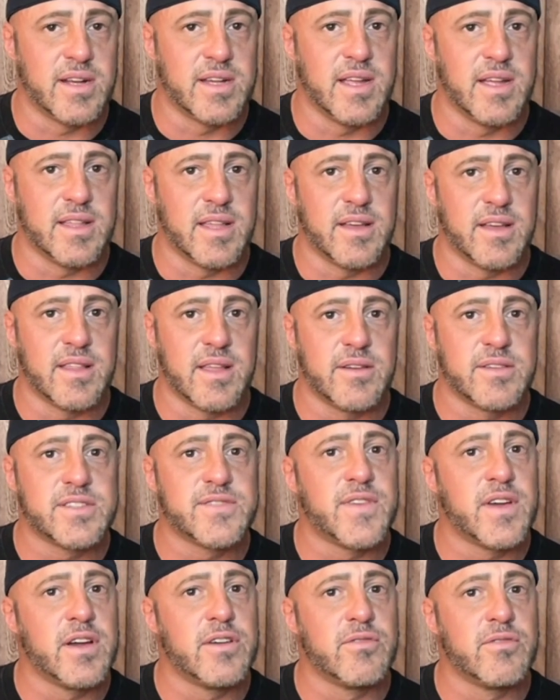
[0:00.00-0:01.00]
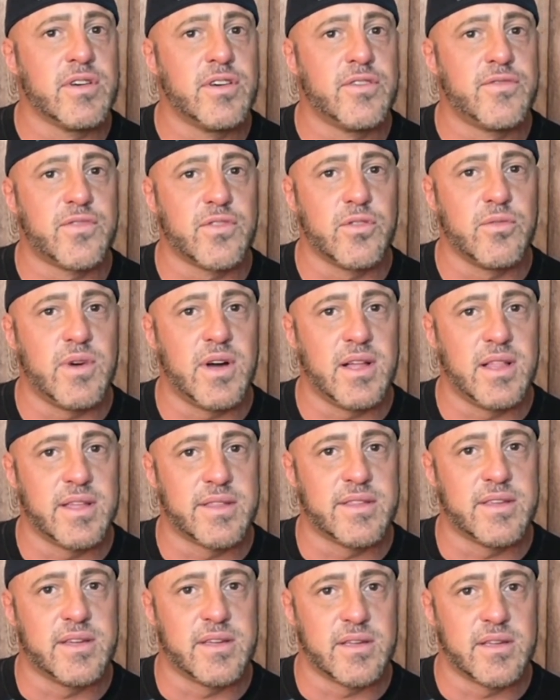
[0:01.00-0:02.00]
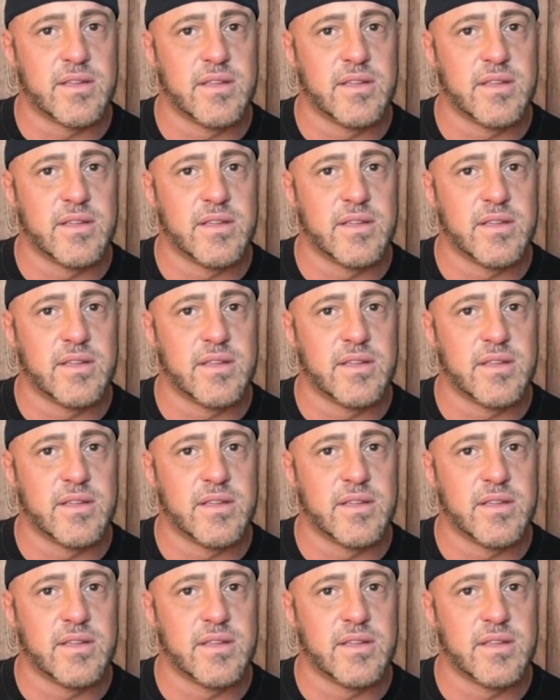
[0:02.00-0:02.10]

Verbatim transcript: Yeah, that, that was very real for a while, I think.